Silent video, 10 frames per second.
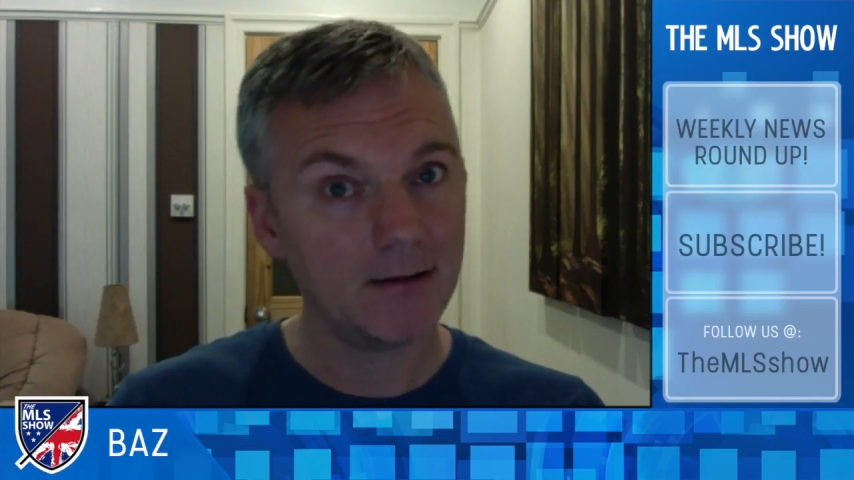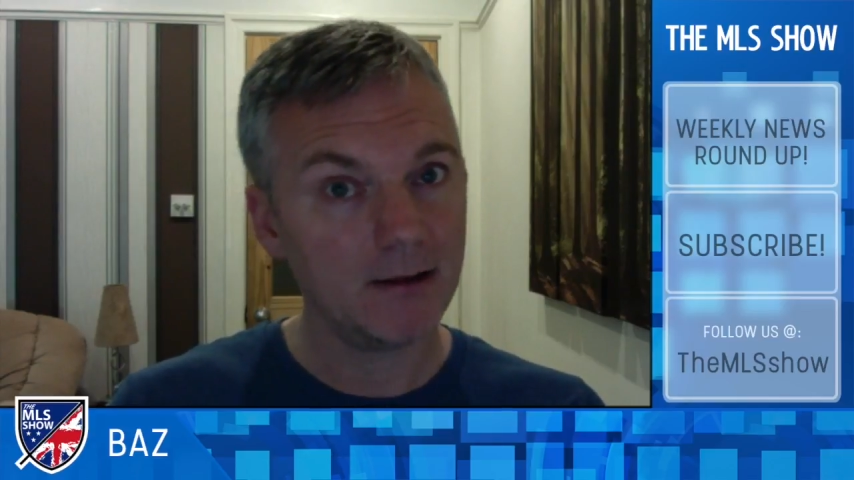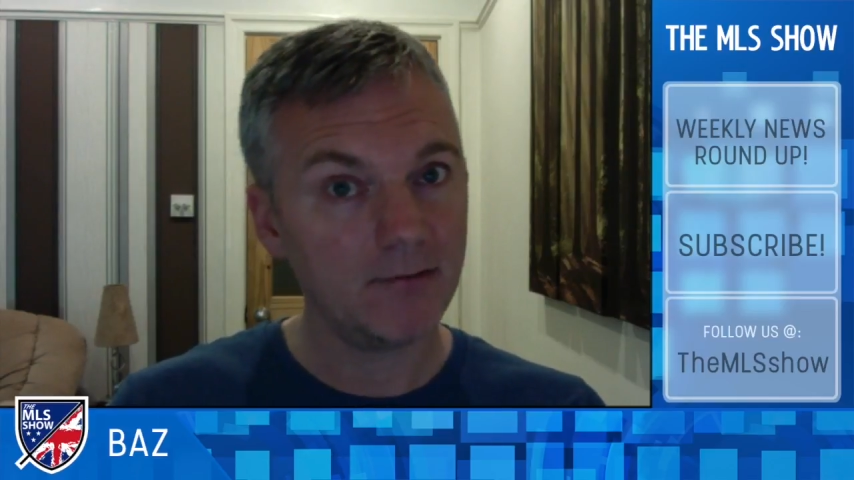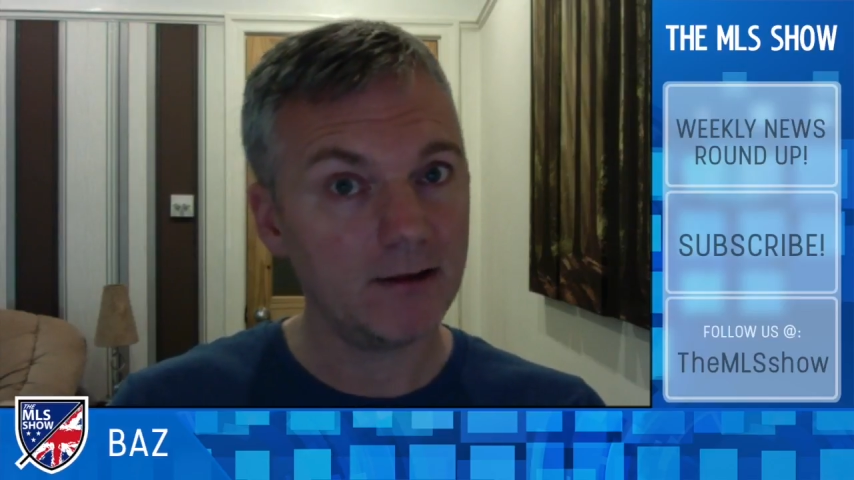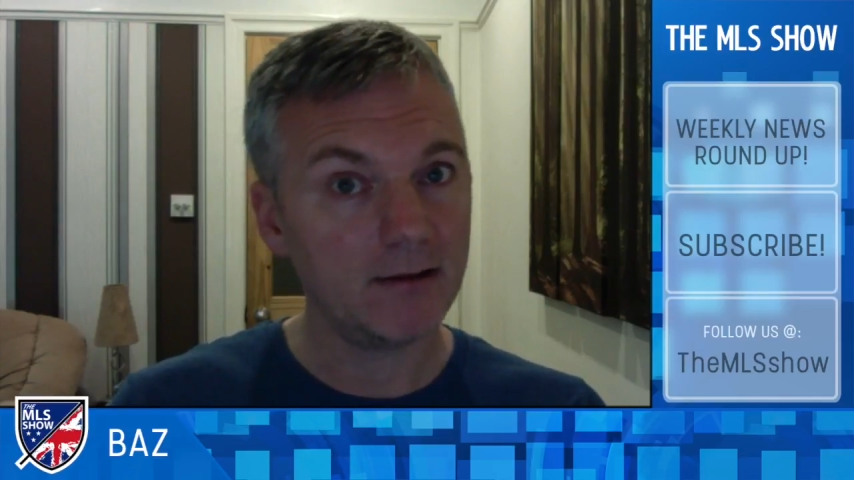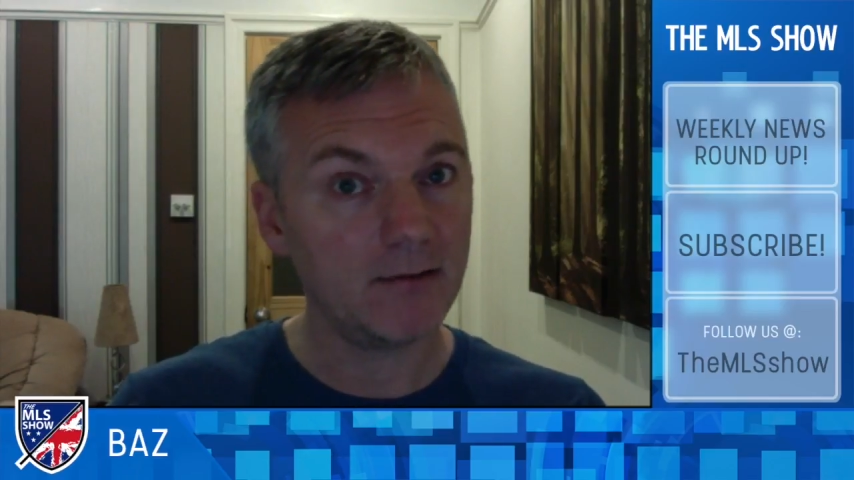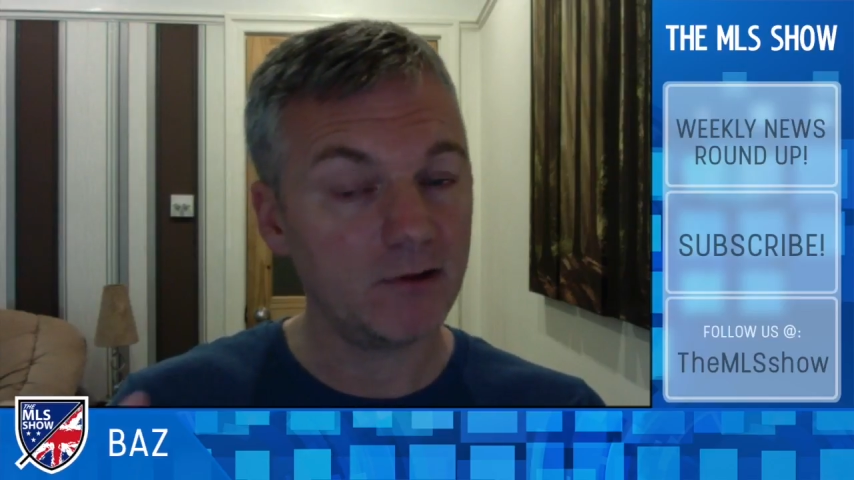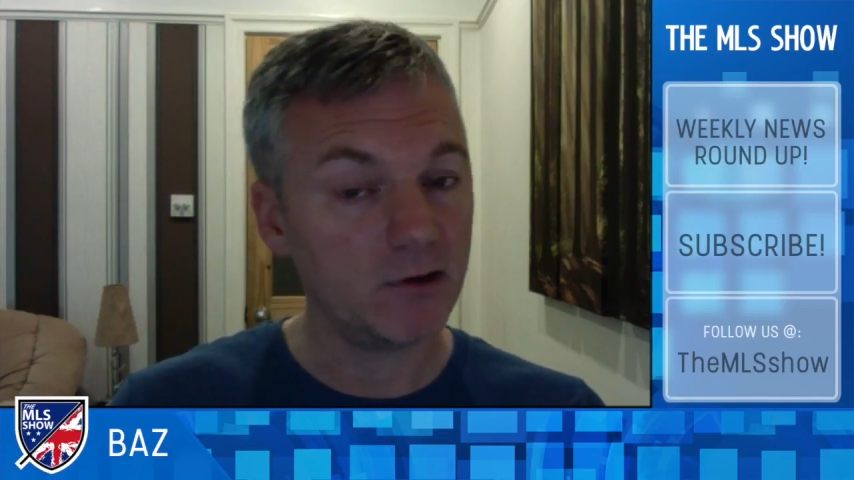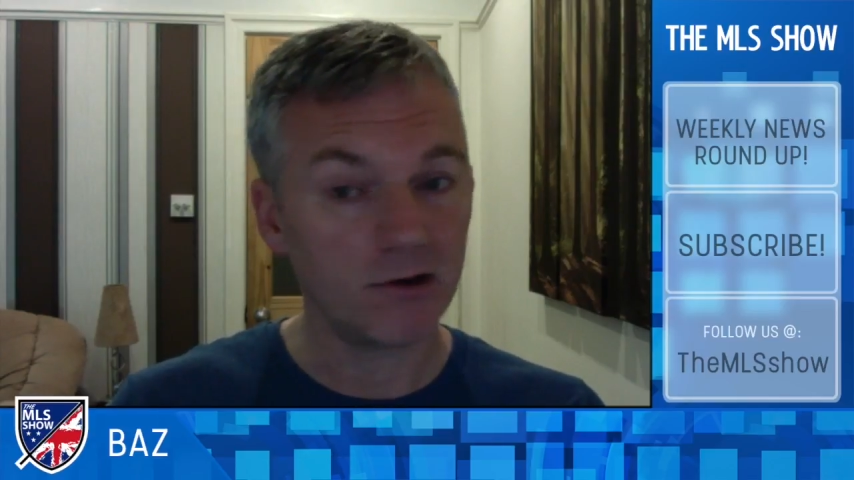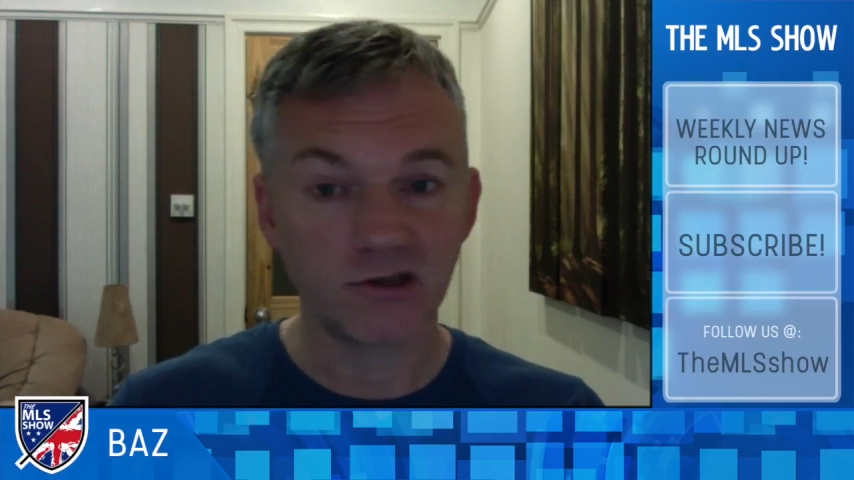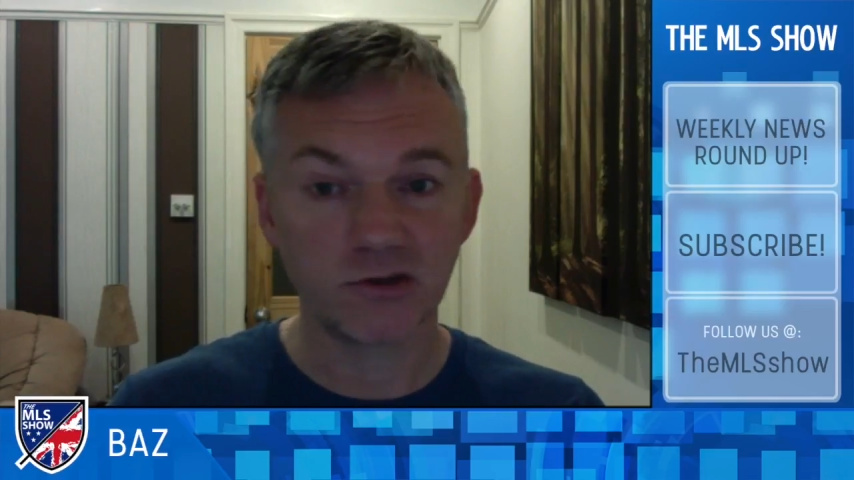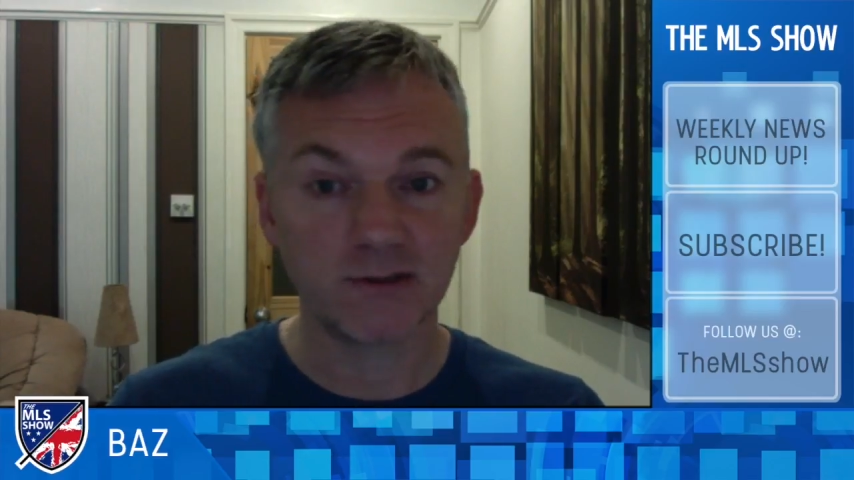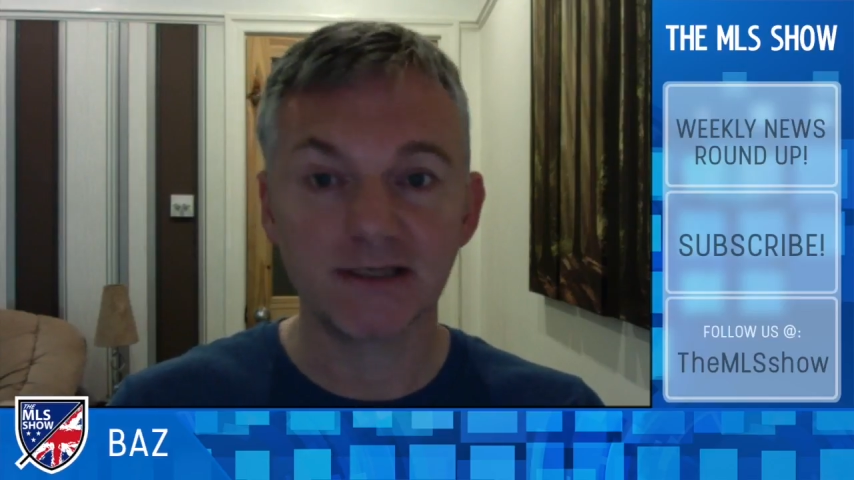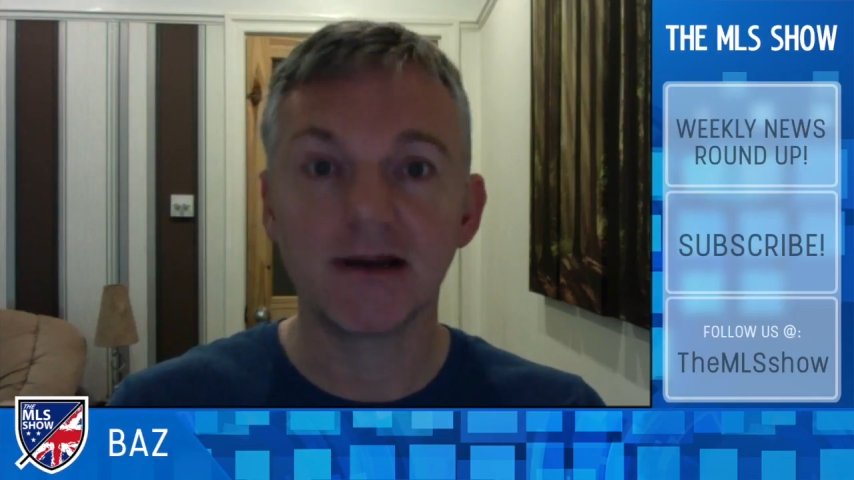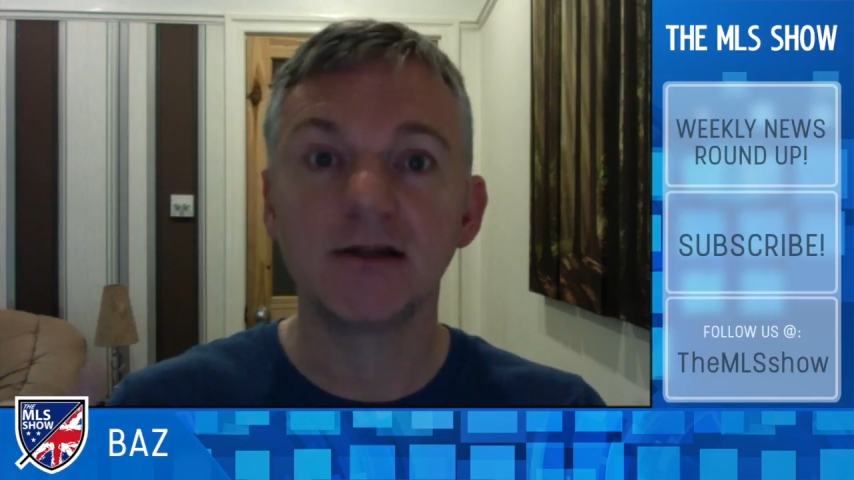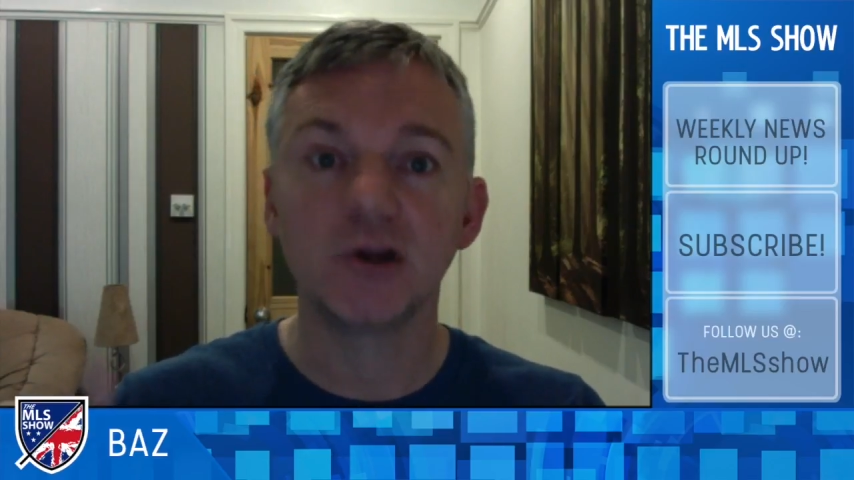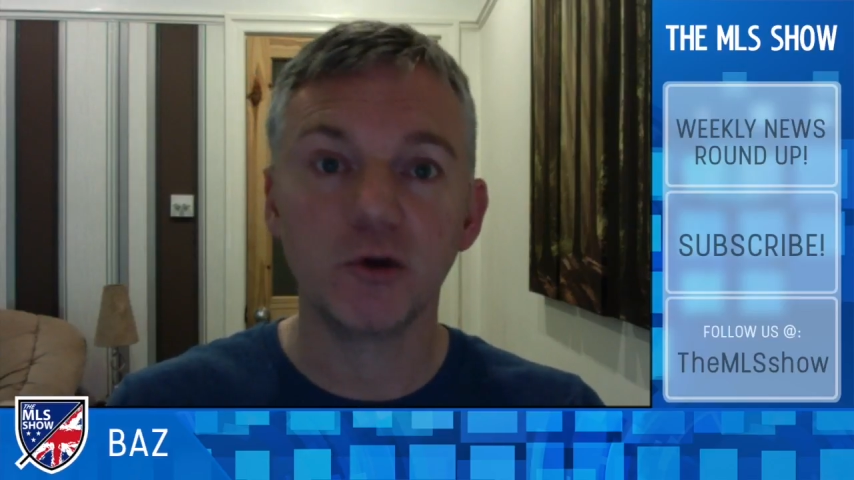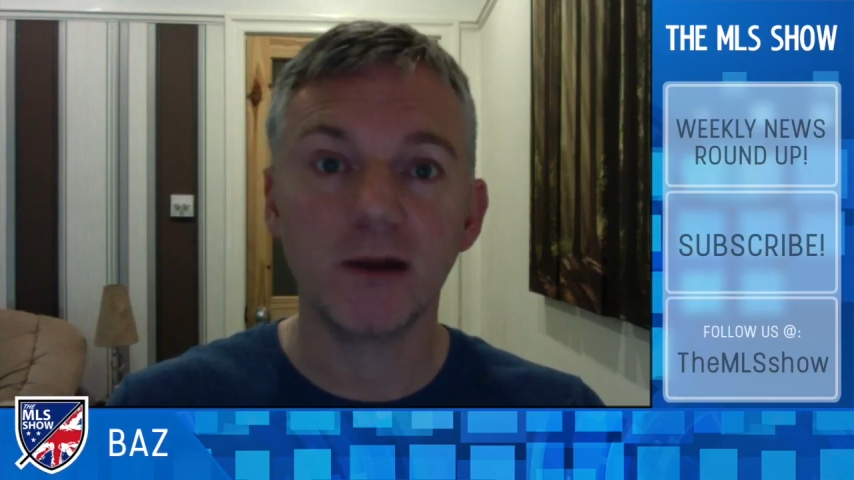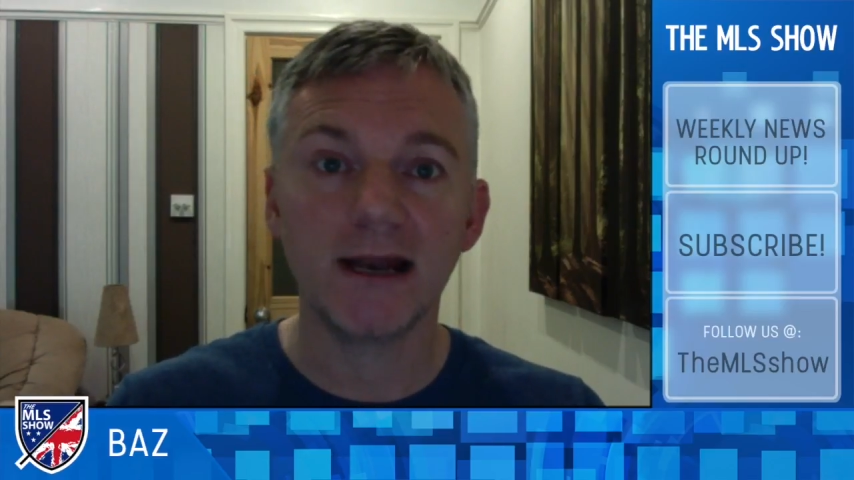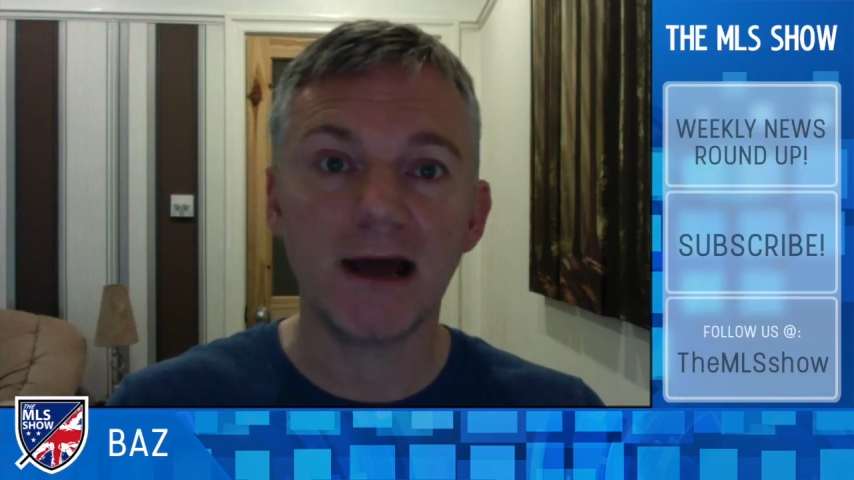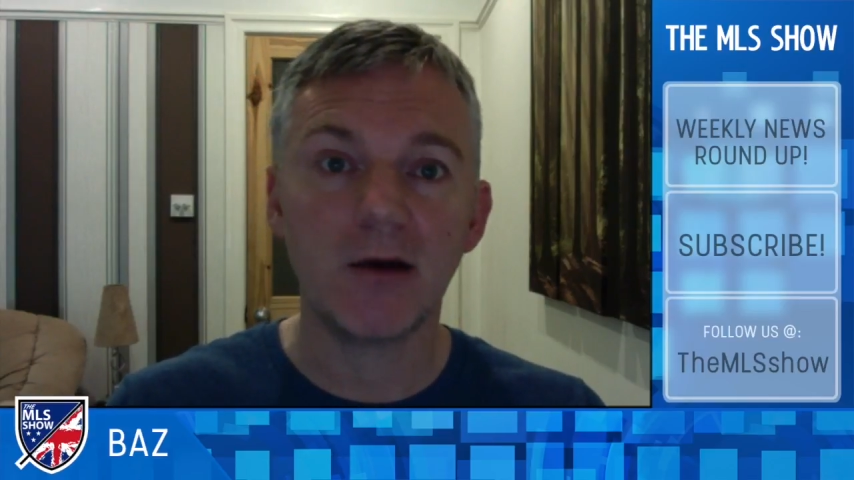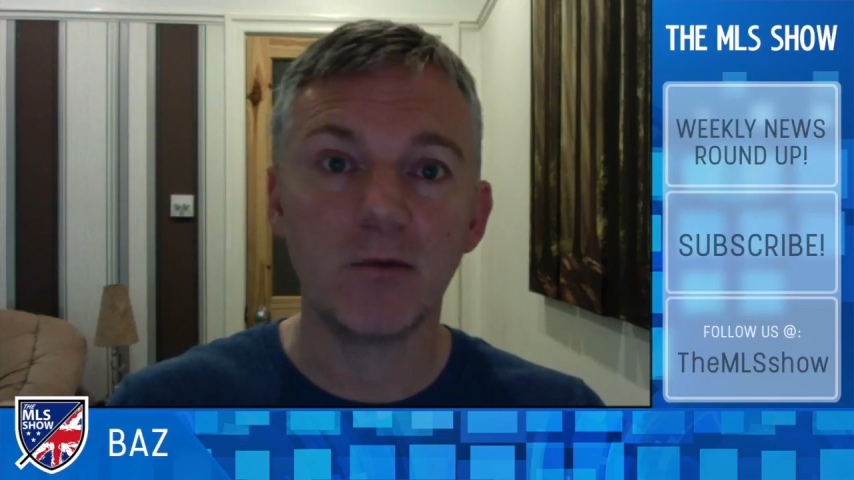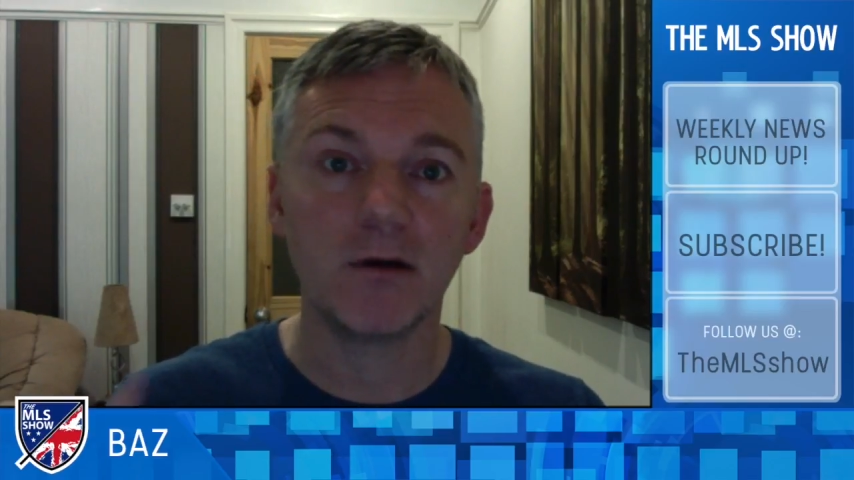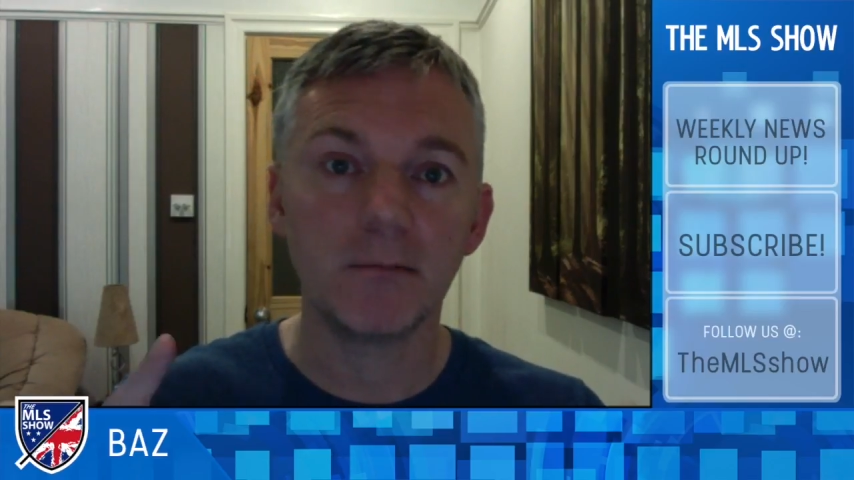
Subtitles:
If you're not a Twitterer, do it now.